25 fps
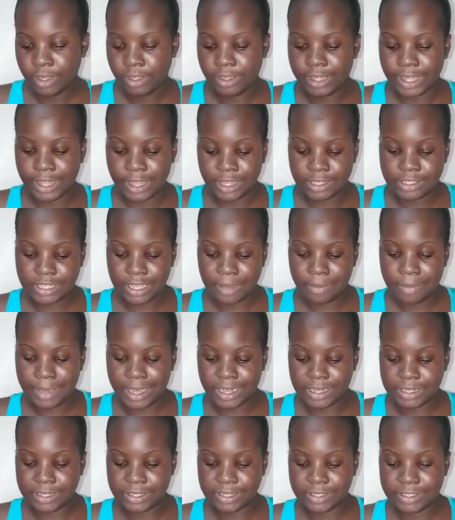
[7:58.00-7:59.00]
Yeah, they sent me
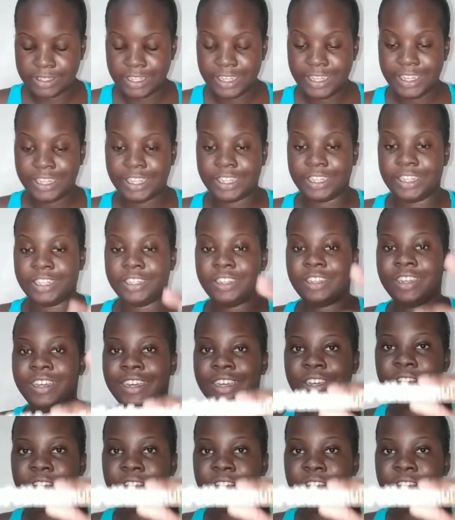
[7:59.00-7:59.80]
a sticker.